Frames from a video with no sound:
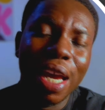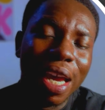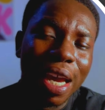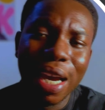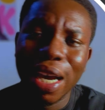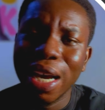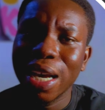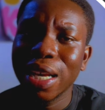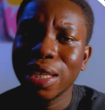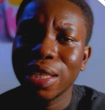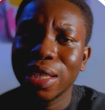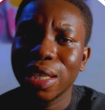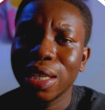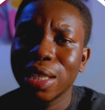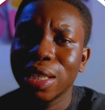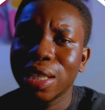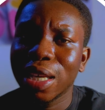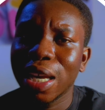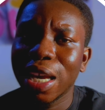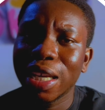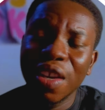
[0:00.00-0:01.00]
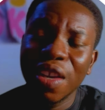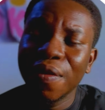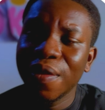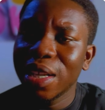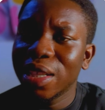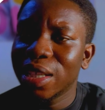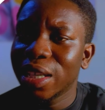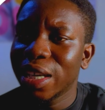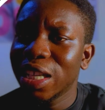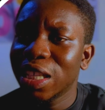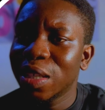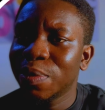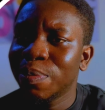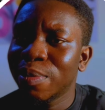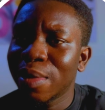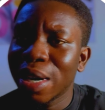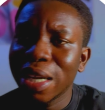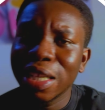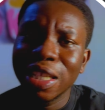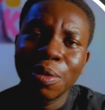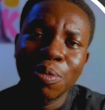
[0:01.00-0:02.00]
enhance it and give it its
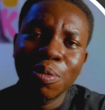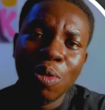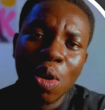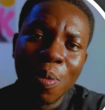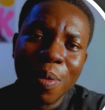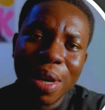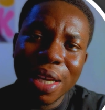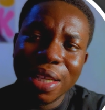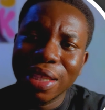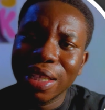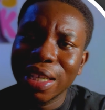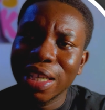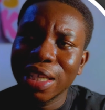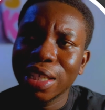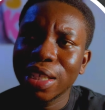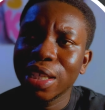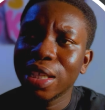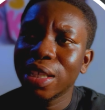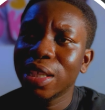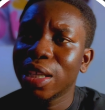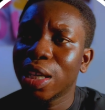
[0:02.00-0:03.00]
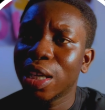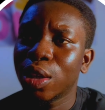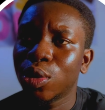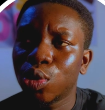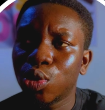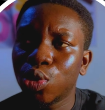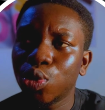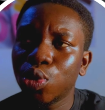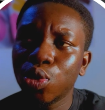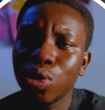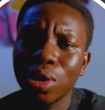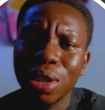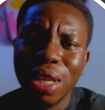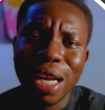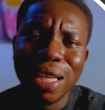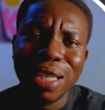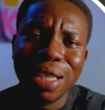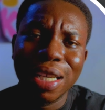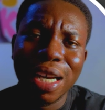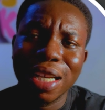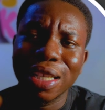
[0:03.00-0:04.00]
maximum extensions and tools
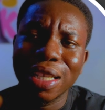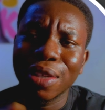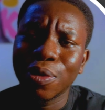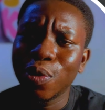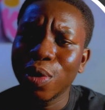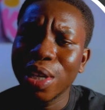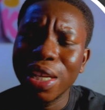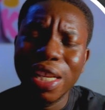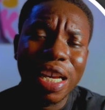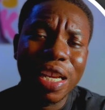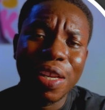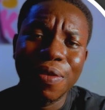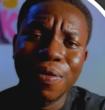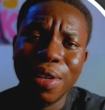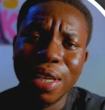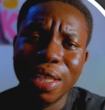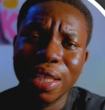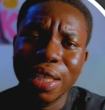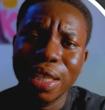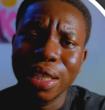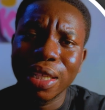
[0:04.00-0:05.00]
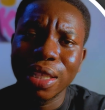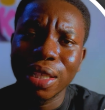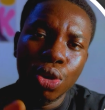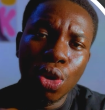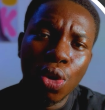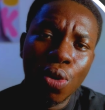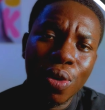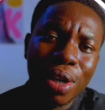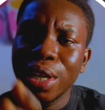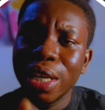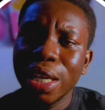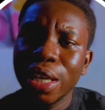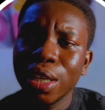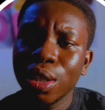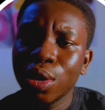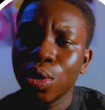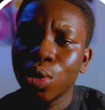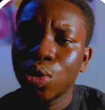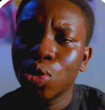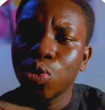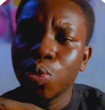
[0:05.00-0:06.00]
that can really elevate it. So with
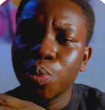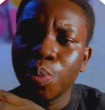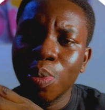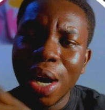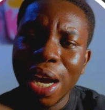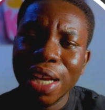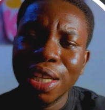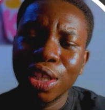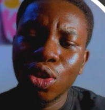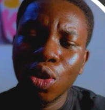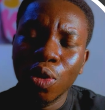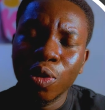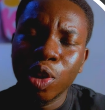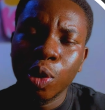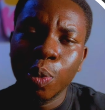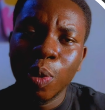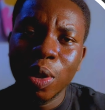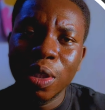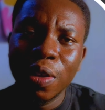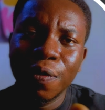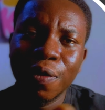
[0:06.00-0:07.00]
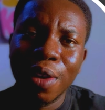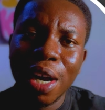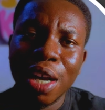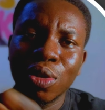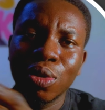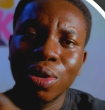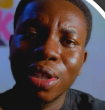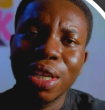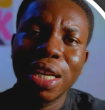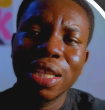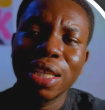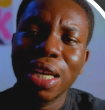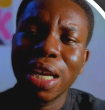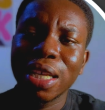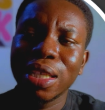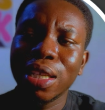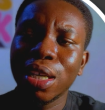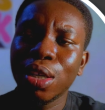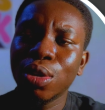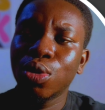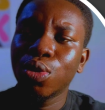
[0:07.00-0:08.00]
this, to patch your Spotify to get
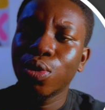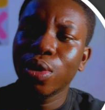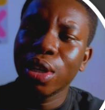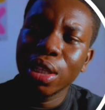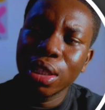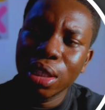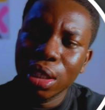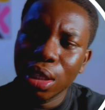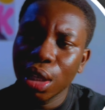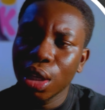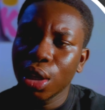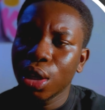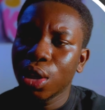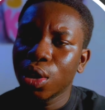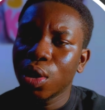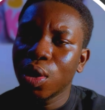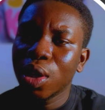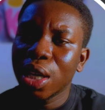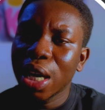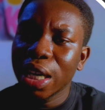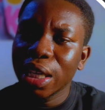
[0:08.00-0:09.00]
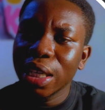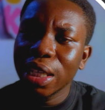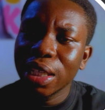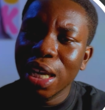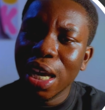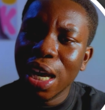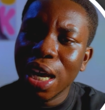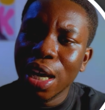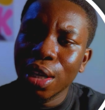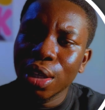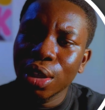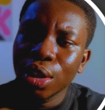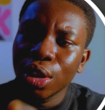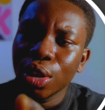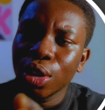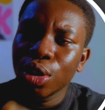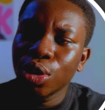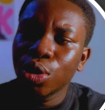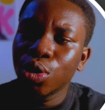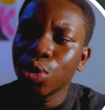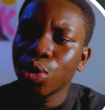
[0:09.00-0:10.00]
access to it, you can either
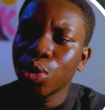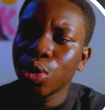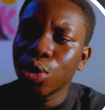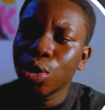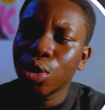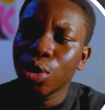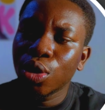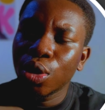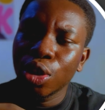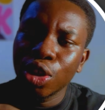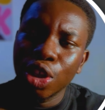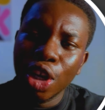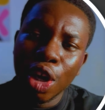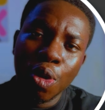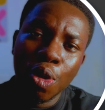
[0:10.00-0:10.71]
choose the